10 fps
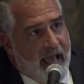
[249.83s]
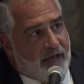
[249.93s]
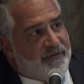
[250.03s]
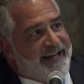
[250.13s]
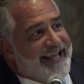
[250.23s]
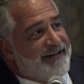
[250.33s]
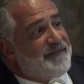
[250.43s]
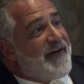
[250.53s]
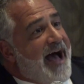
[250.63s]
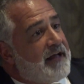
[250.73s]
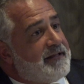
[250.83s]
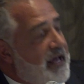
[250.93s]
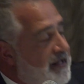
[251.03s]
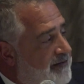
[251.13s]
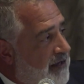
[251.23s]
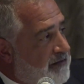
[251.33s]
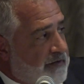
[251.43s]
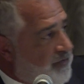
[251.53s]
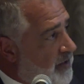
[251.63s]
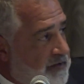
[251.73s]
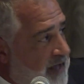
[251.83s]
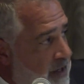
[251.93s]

Has it invalidated technical signals? I